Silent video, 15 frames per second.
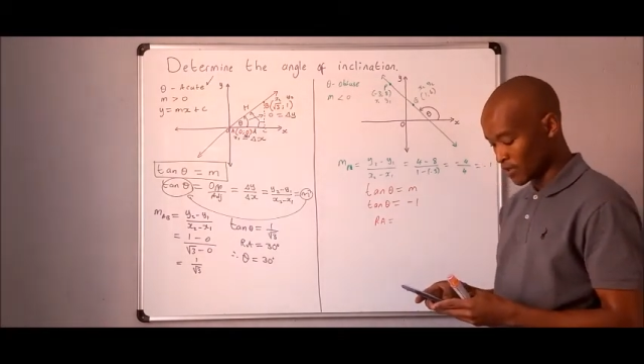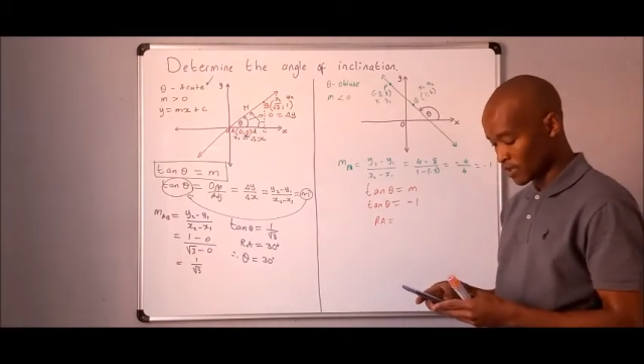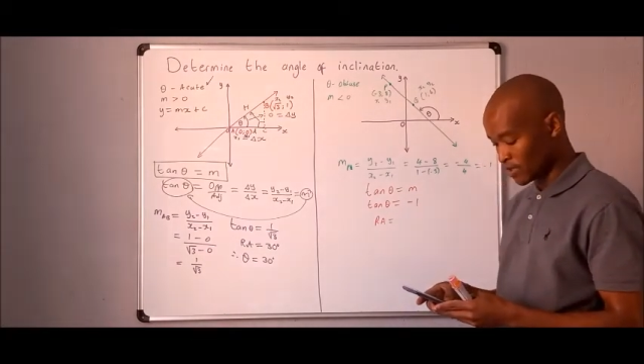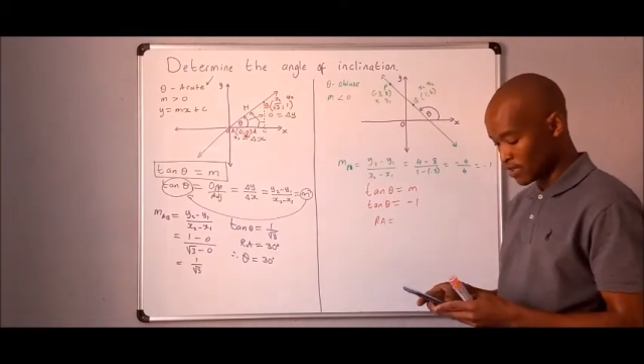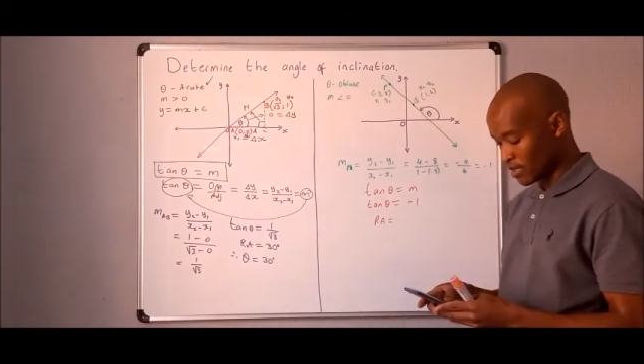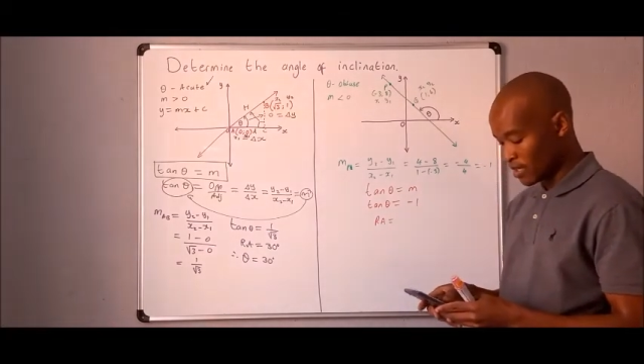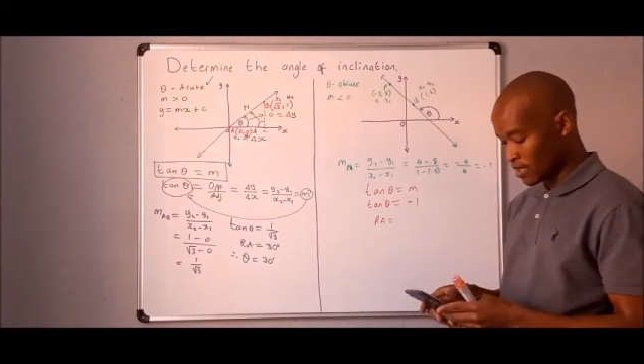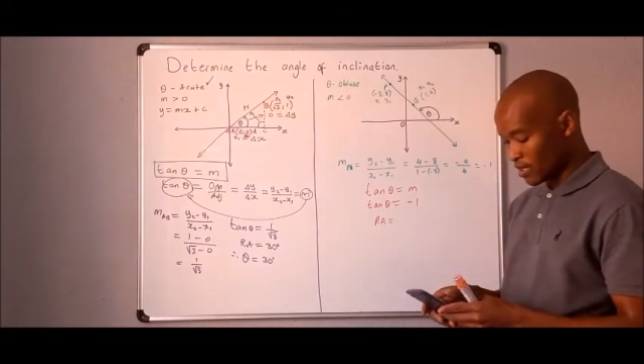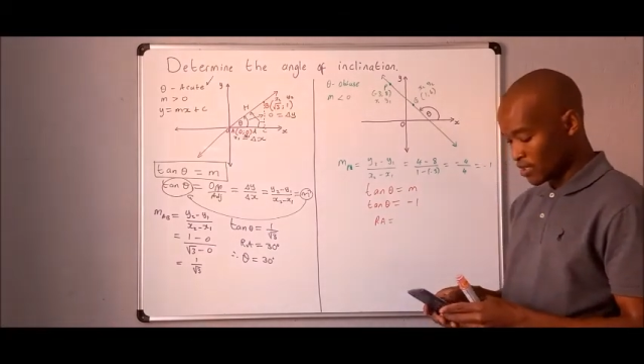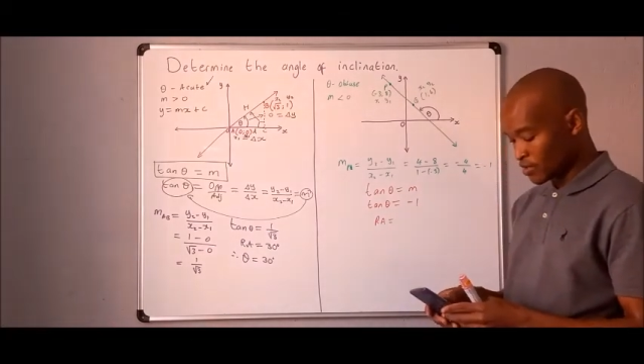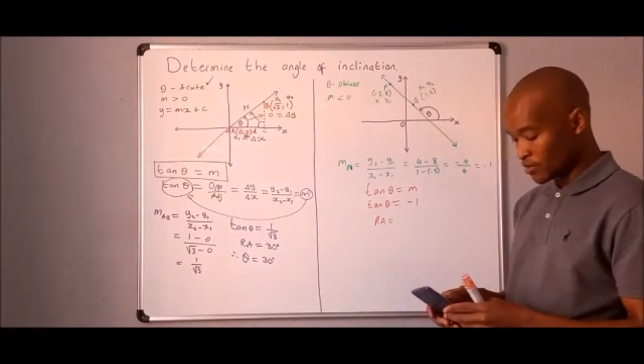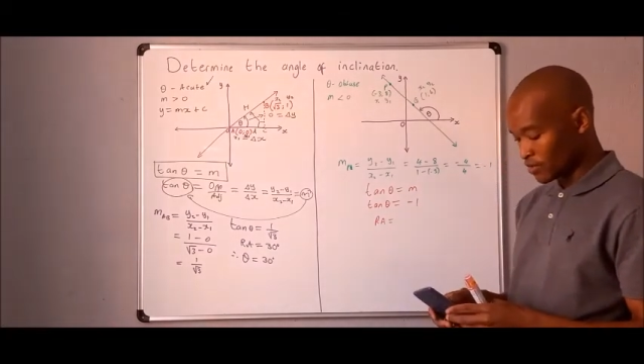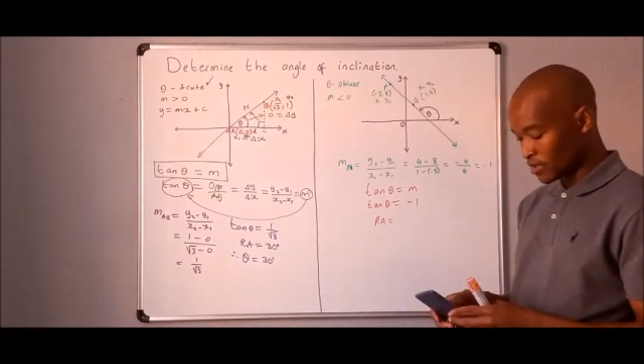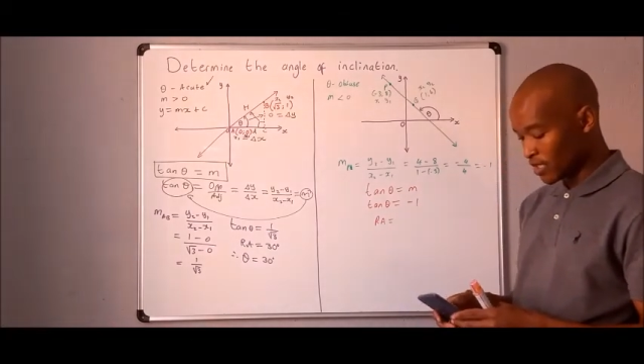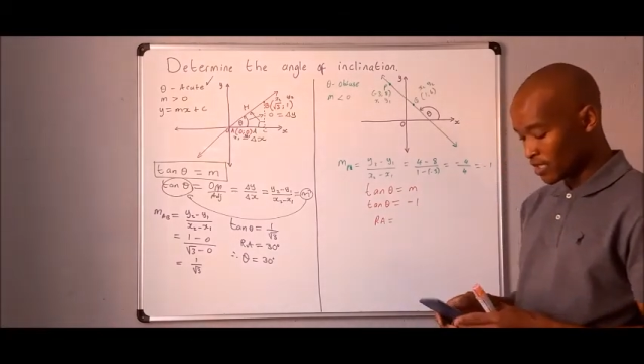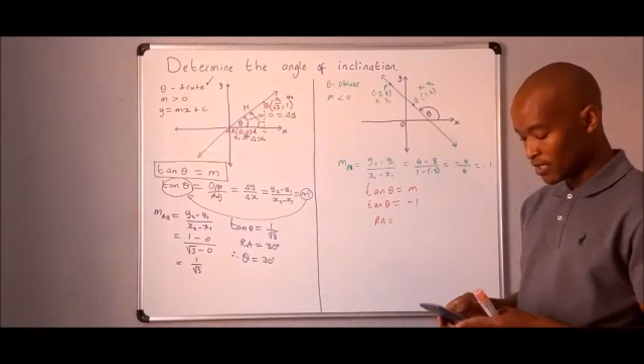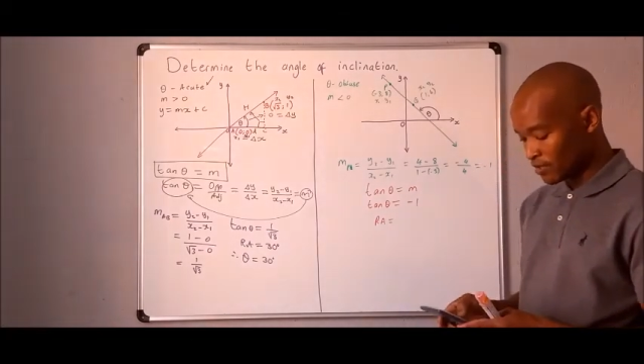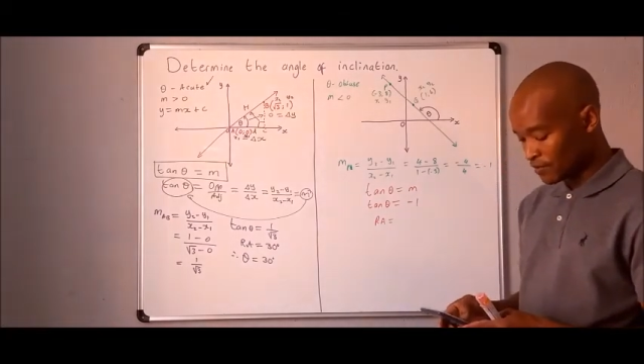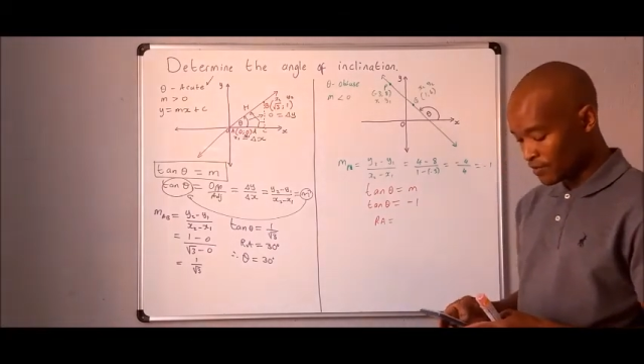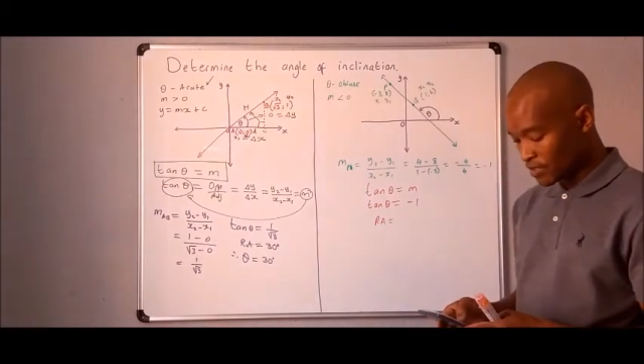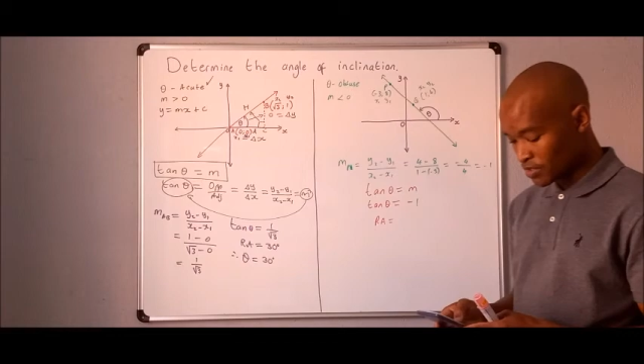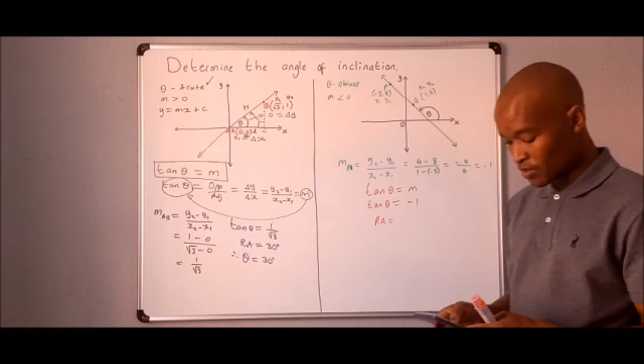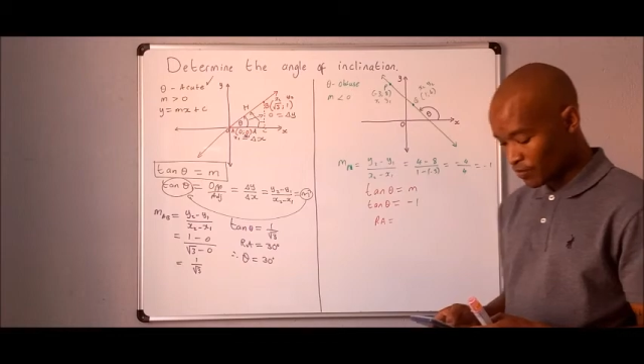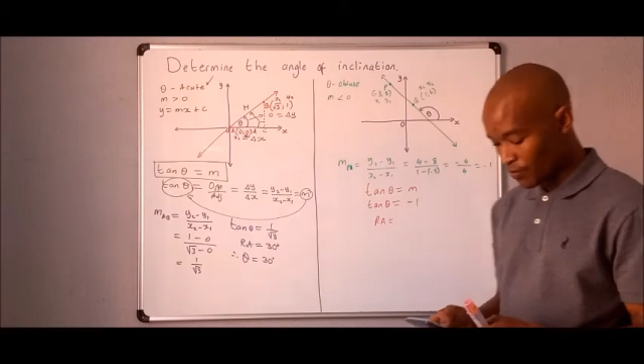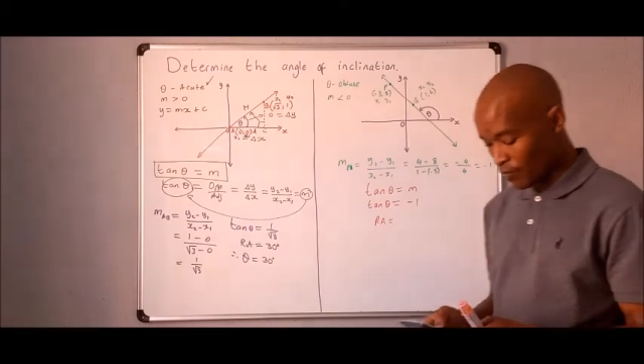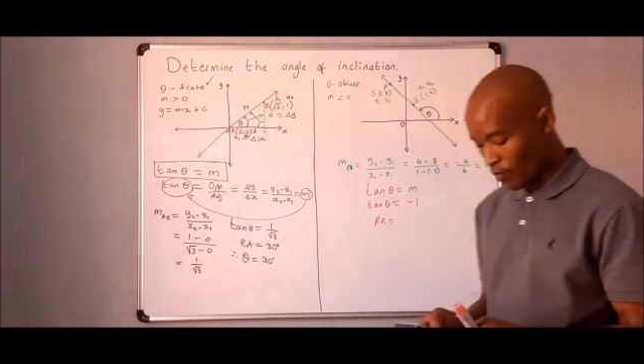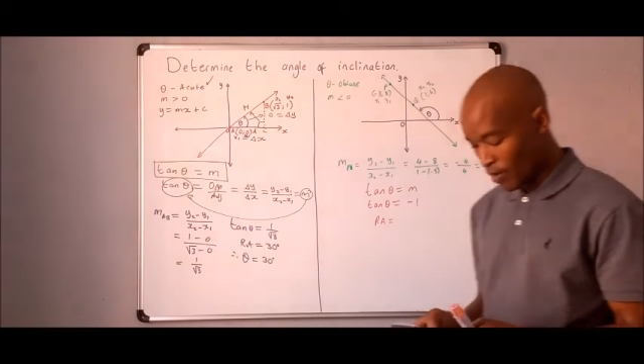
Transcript: well. So tan inverse of